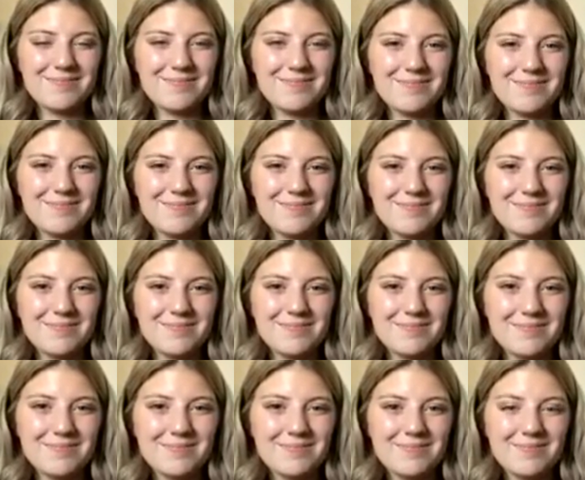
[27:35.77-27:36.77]

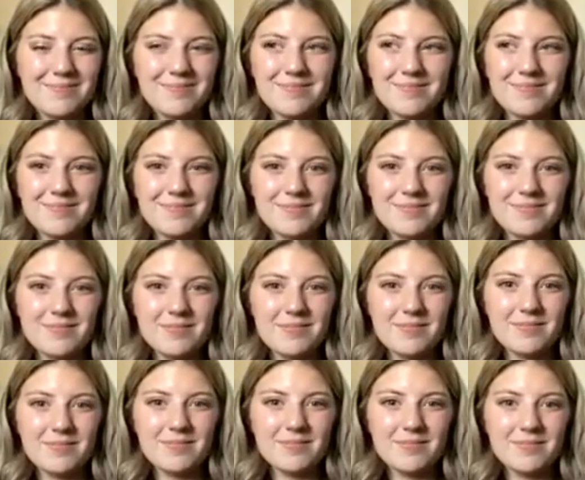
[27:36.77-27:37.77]

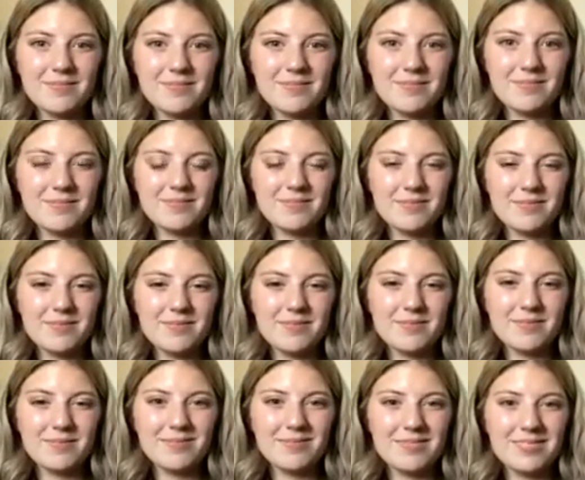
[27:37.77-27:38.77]

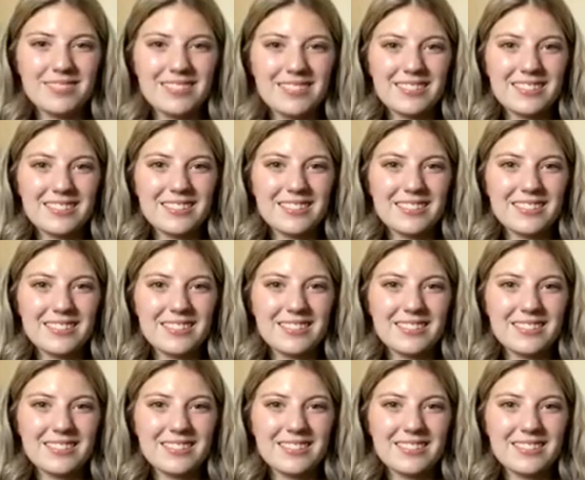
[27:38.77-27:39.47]
[no speech]